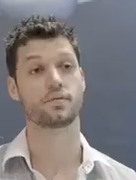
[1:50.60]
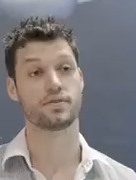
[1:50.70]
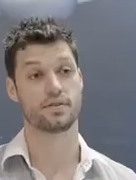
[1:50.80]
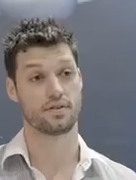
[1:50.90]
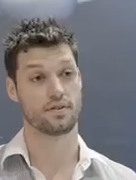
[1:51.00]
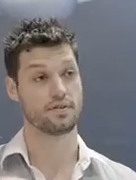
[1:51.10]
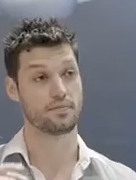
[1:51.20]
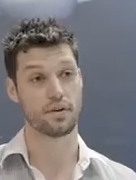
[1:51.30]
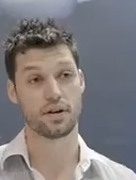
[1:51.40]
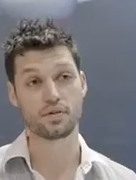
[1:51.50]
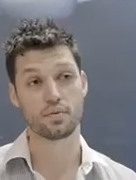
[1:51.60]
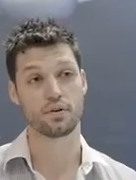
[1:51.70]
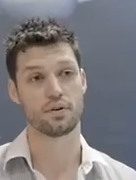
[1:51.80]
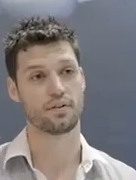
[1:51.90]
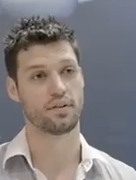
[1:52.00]
with the space
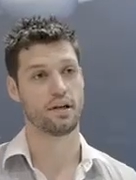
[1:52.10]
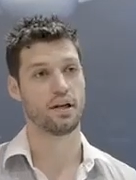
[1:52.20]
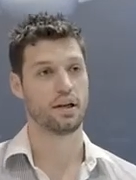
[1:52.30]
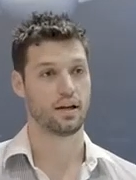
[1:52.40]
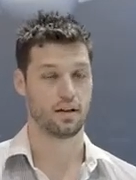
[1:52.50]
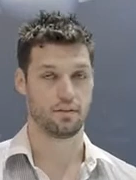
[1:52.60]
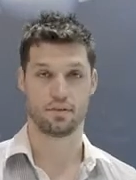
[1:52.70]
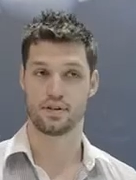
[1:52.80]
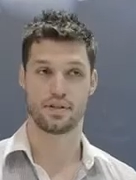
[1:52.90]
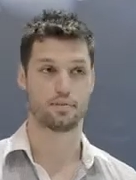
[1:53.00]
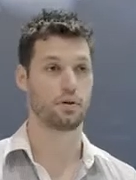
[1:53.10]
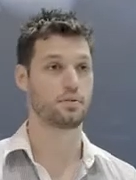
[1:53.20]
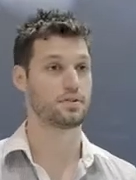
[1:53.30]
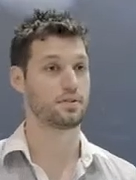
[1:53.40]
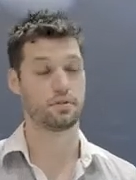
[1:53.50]
world. And for example,
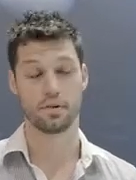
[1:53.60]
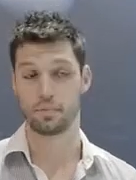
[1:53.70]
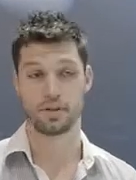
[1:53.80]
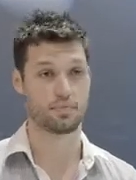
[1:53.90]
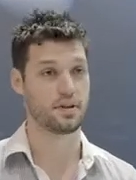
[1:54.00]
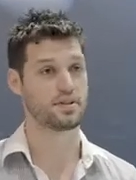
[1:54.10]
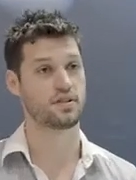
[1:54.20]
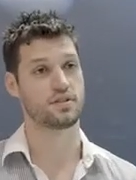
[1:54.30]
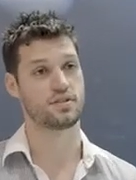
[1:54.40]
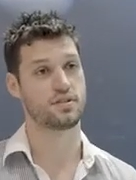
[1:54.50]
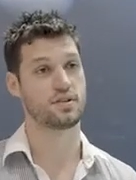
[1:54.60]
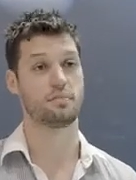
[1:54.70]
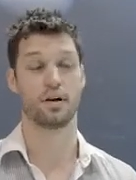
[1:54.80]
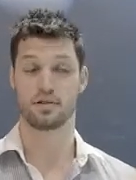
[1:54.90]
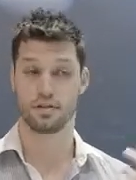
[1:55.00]
with the European Space Agency,
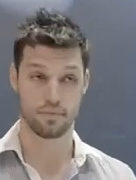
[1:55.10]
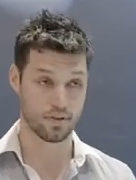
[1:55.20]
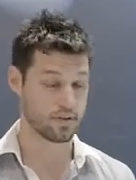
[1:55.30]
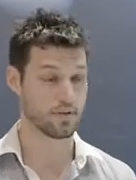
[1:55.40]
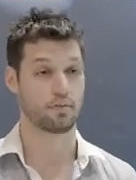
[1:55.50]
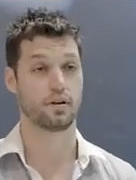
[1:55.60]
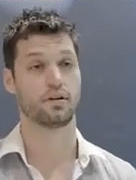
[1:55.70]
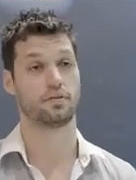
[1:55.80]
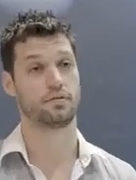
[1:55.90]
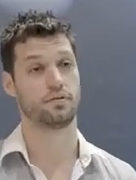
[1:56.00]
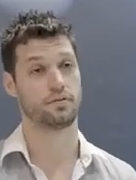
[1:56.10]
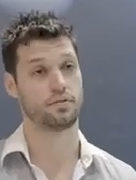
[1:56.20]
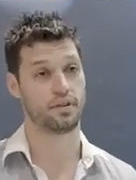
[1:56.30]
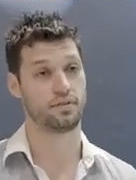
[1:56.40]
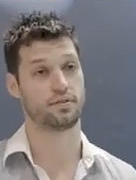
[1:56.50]
Belgium is one of the
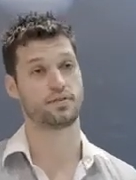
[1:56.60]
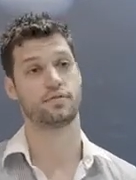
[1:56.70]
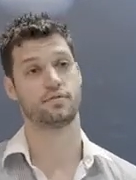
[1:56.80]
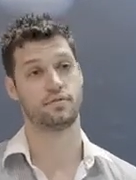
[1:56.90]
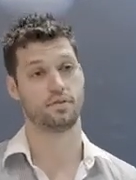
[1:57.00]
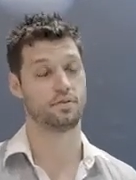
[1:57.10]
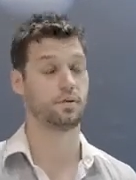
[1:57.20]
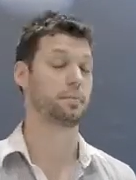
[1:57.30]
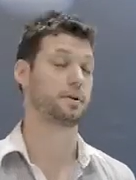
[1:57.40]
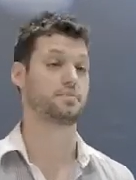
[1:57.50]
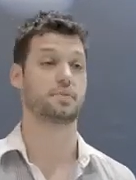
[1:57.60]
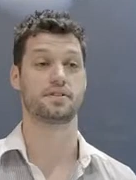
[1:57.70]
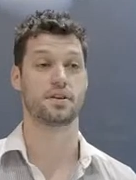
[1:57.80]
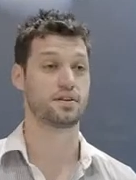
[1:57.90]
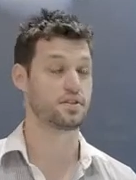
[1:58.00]
fundators of the European
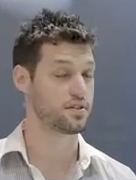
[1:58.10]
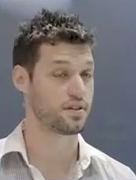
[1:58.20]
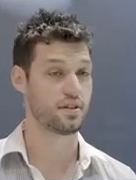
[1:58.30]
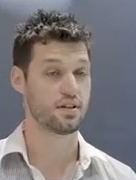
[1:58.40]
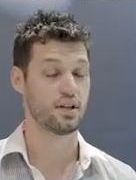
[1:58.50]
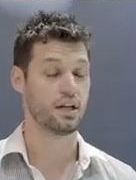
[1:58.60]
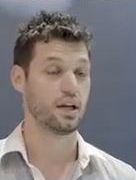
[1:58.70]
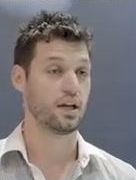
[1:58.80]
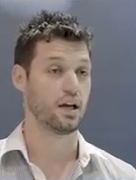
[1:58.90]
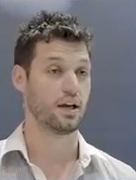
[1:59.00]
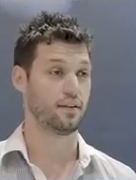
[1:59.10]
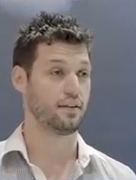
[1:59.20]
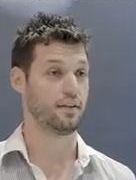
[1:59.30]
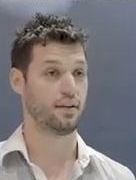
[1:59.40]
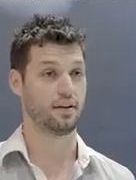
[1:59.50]
Space Agency.
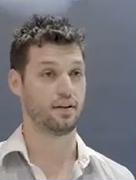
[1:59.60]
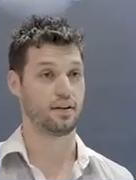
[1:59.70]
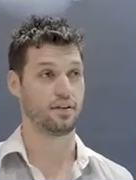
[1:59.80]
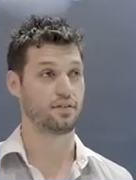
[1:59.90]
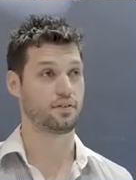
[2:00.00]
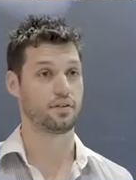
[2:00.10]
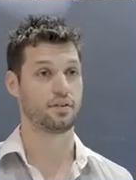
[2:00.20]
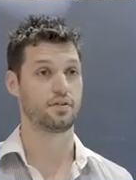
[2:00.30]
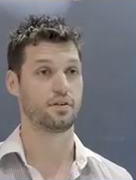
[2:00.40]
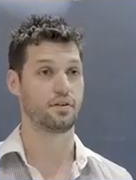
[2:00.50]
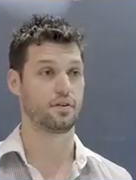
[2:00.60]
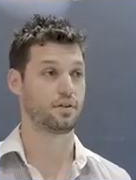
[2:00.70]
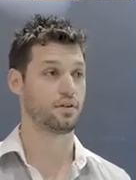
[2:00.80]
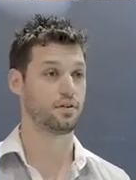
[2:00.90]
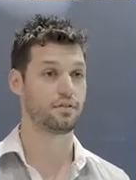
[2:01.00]
And so
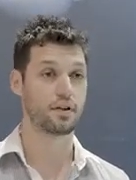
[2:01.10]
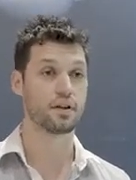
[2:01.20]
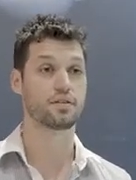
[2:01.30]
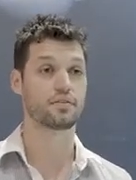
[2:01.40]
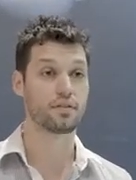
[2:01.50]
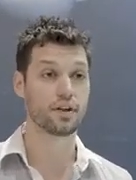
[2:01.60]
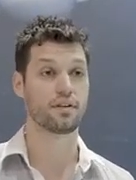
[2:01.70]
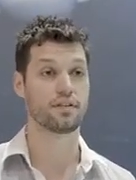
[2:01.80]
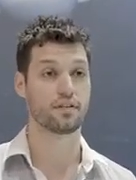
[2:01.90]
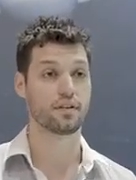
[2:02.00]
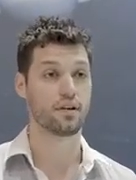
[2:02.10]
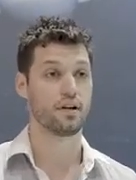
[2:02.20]
you have a lot of links